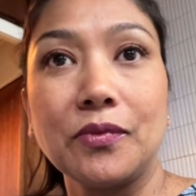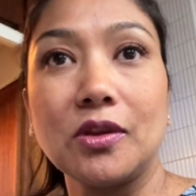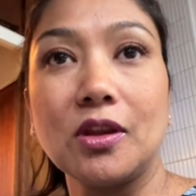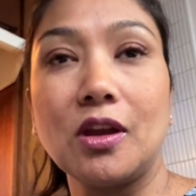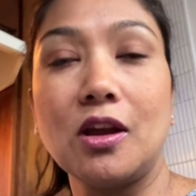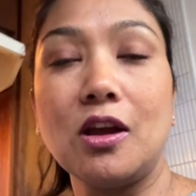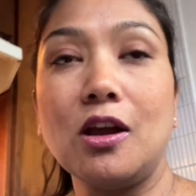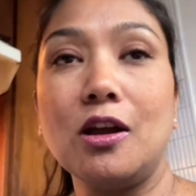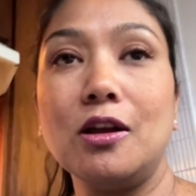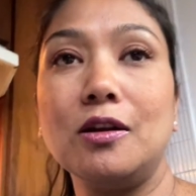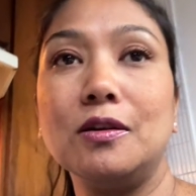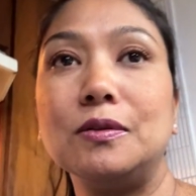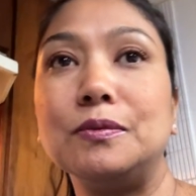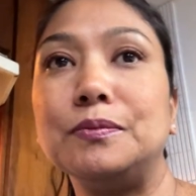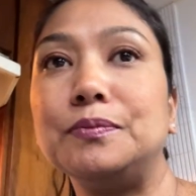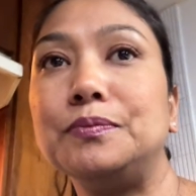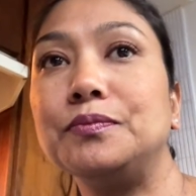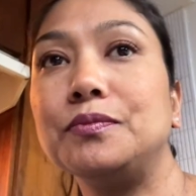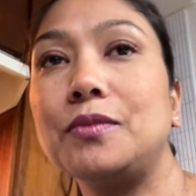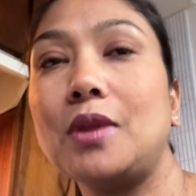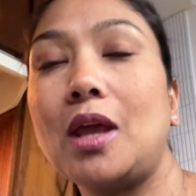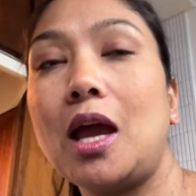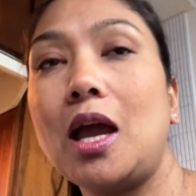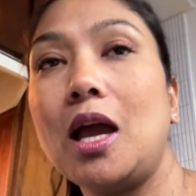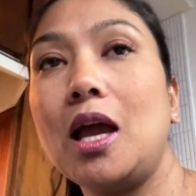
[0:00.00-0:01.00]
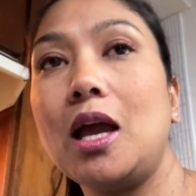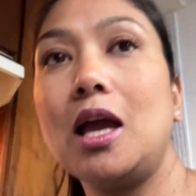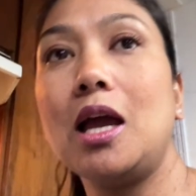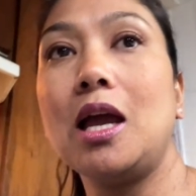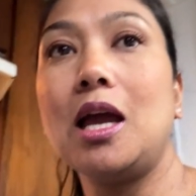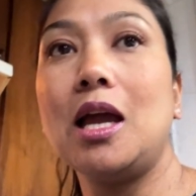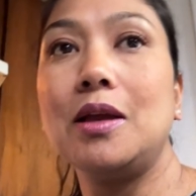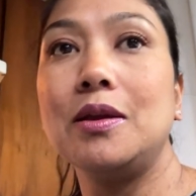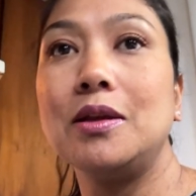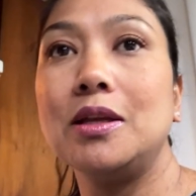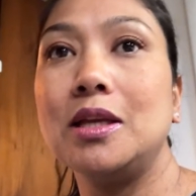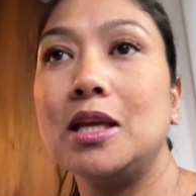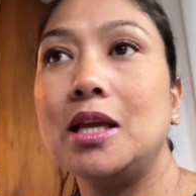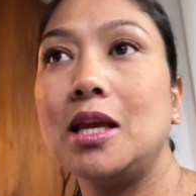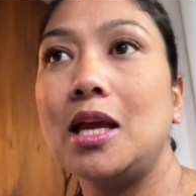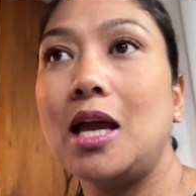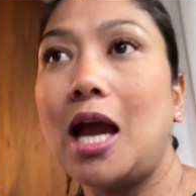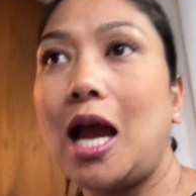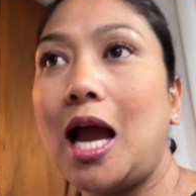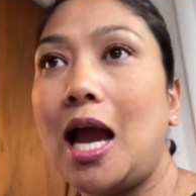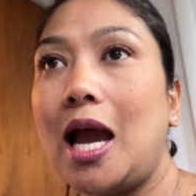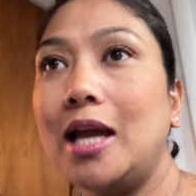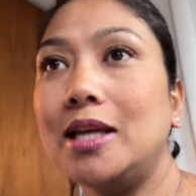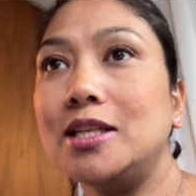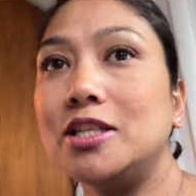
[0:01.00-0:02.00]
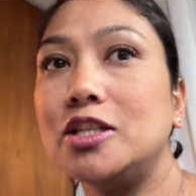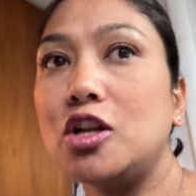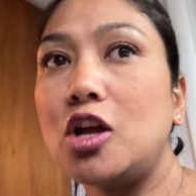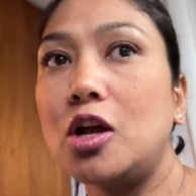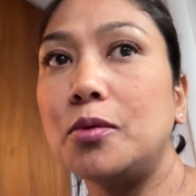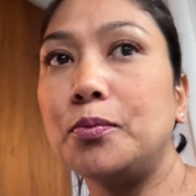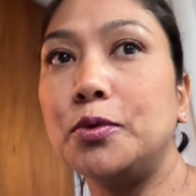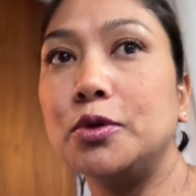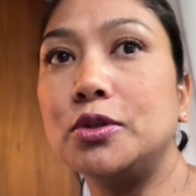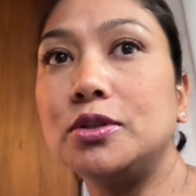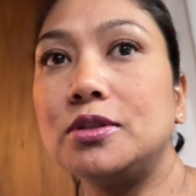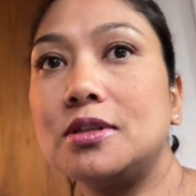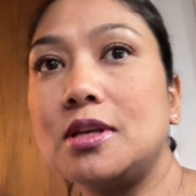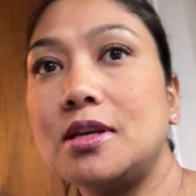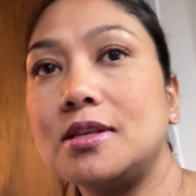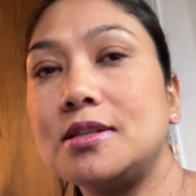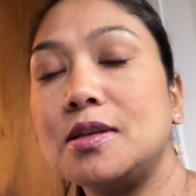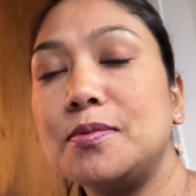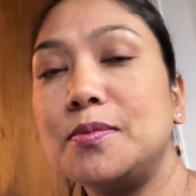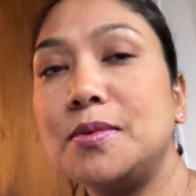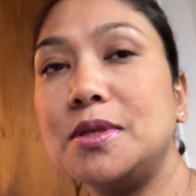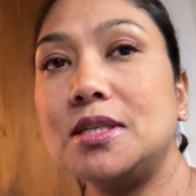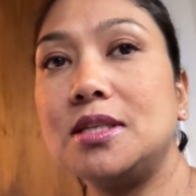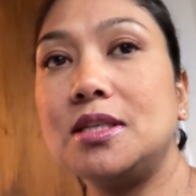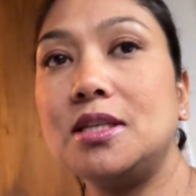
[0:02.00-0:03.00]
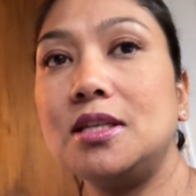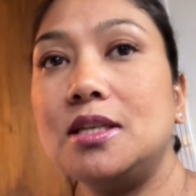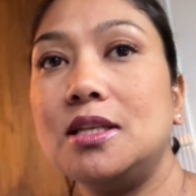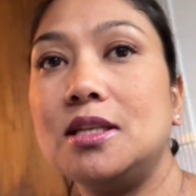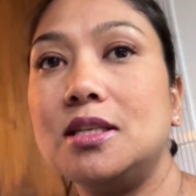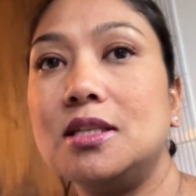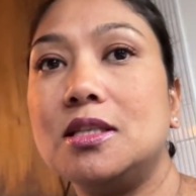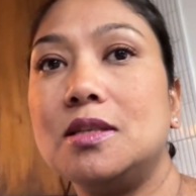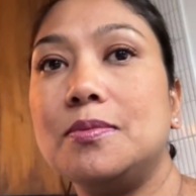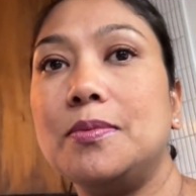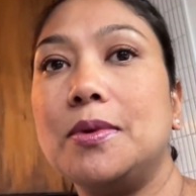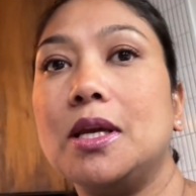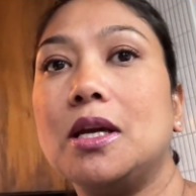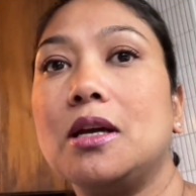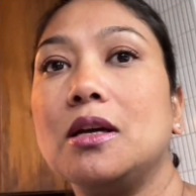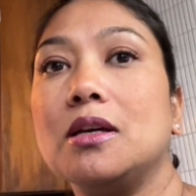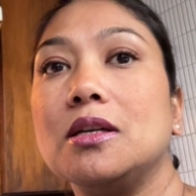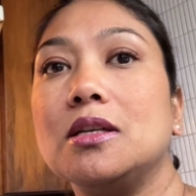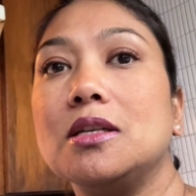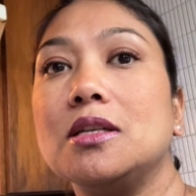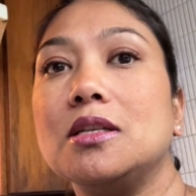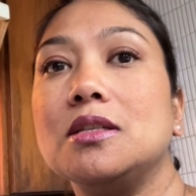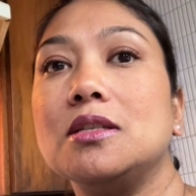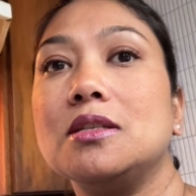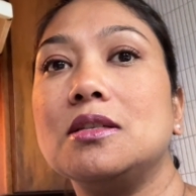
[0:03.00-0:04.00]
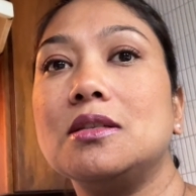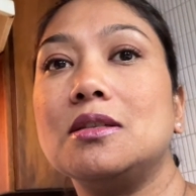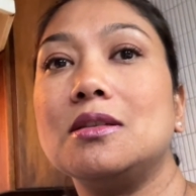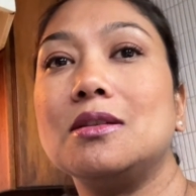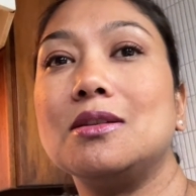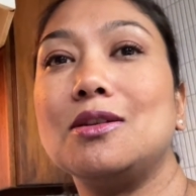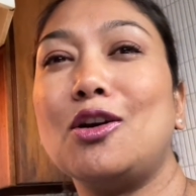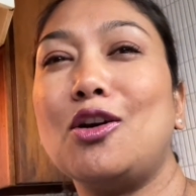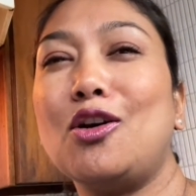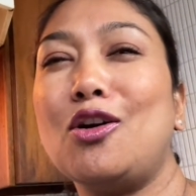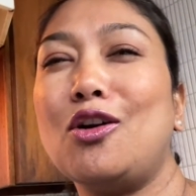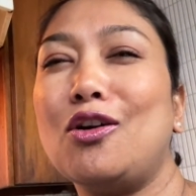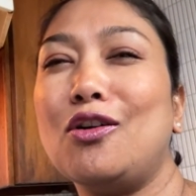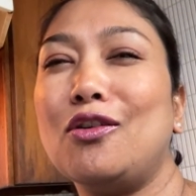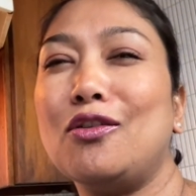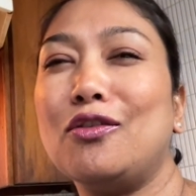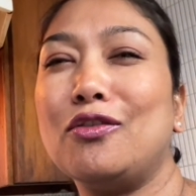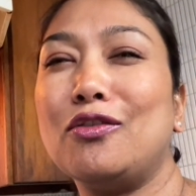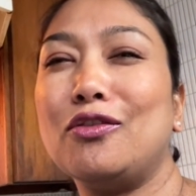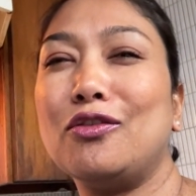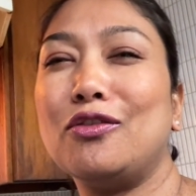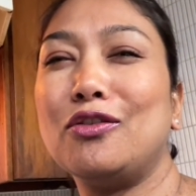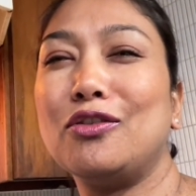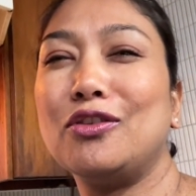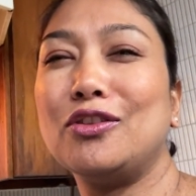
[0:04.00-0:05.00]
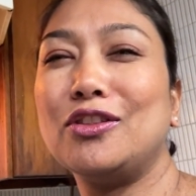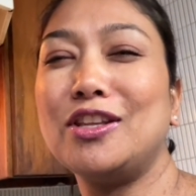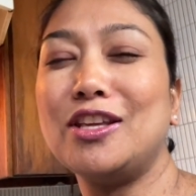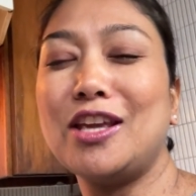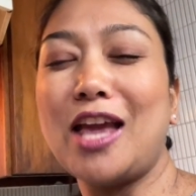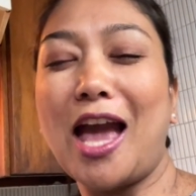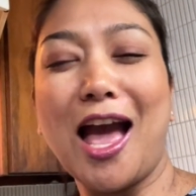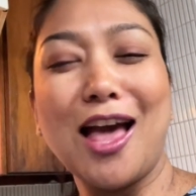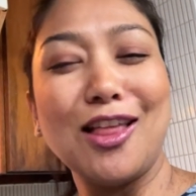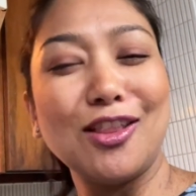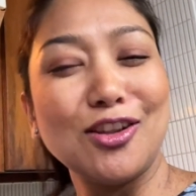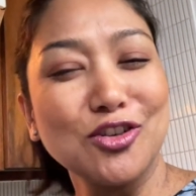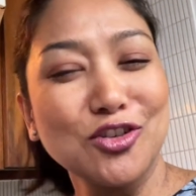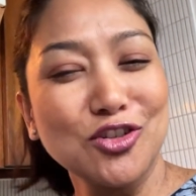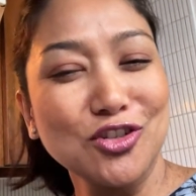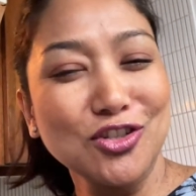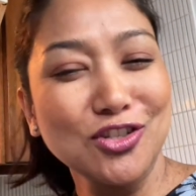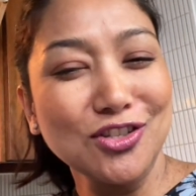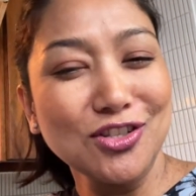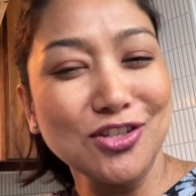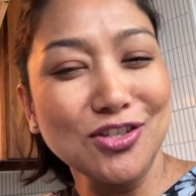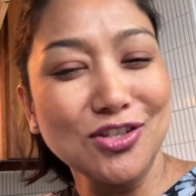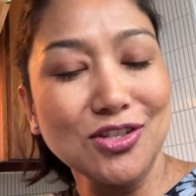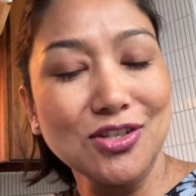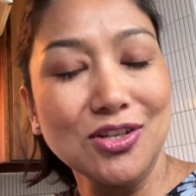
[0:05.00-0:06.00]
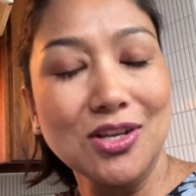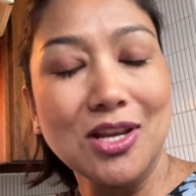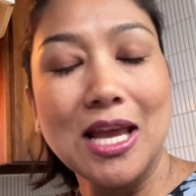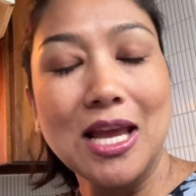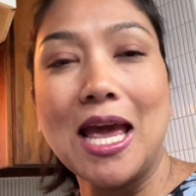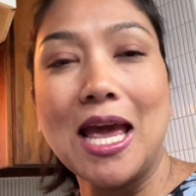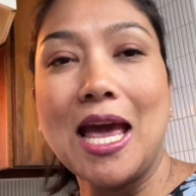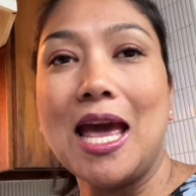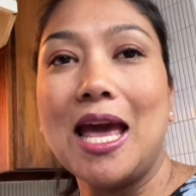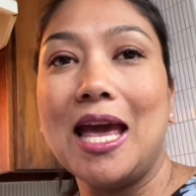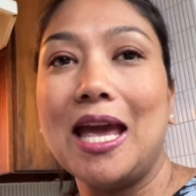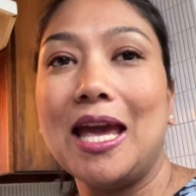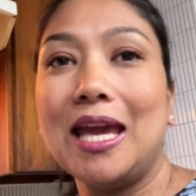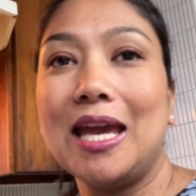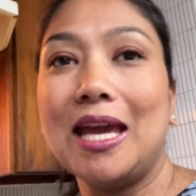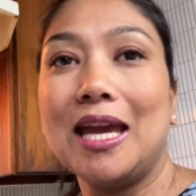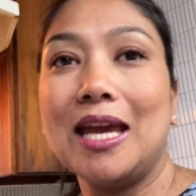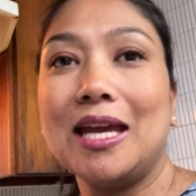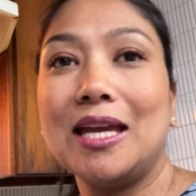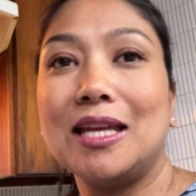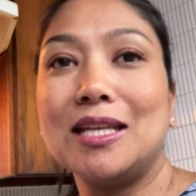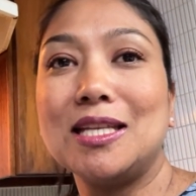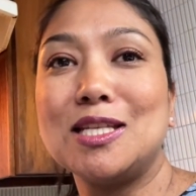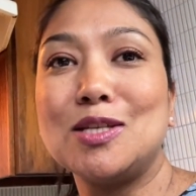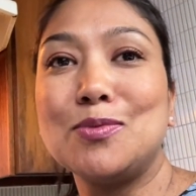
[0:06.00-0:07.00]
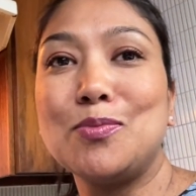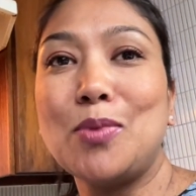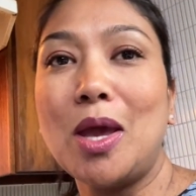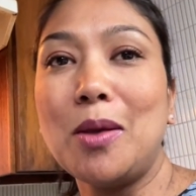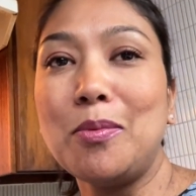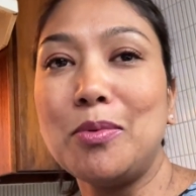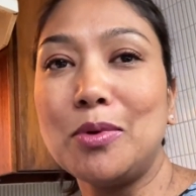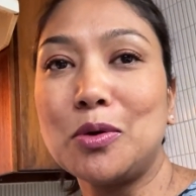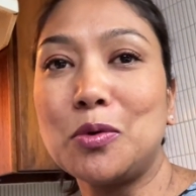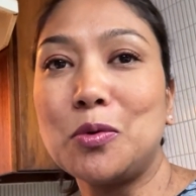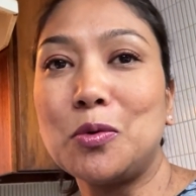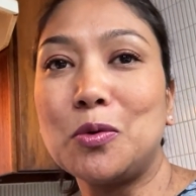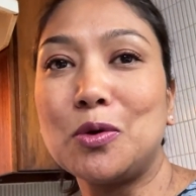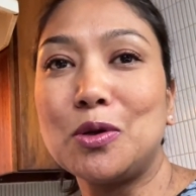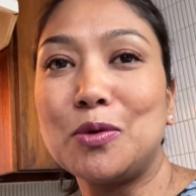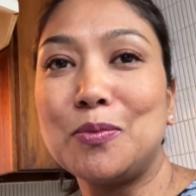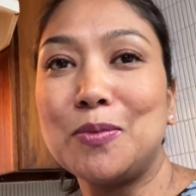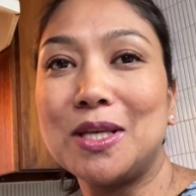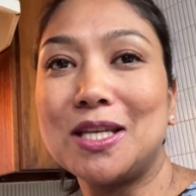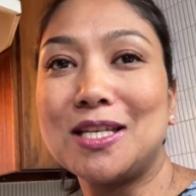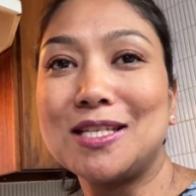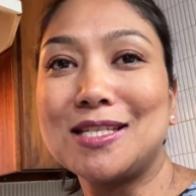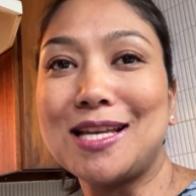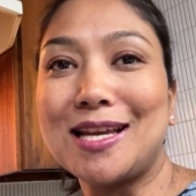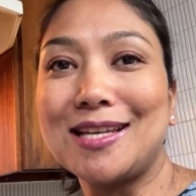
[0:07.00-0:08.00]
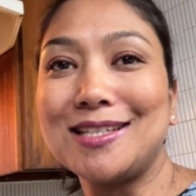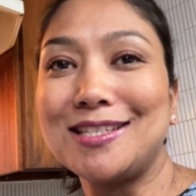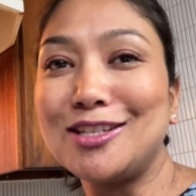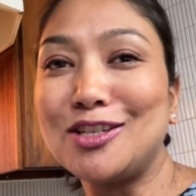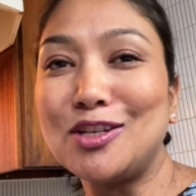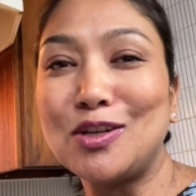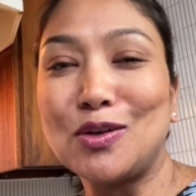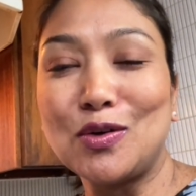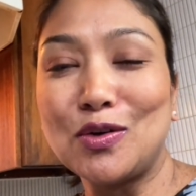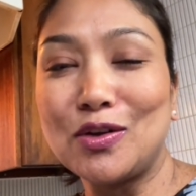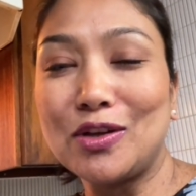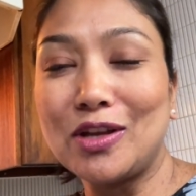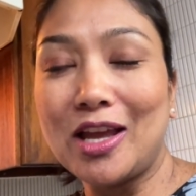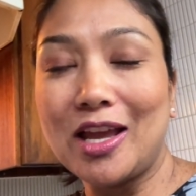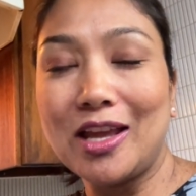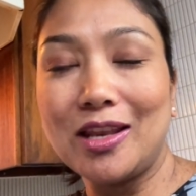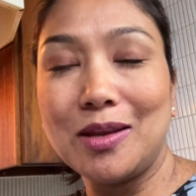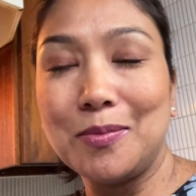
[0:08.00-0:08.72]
I did not put sesame seeds because of the allergens, and peppercorn because I didn't know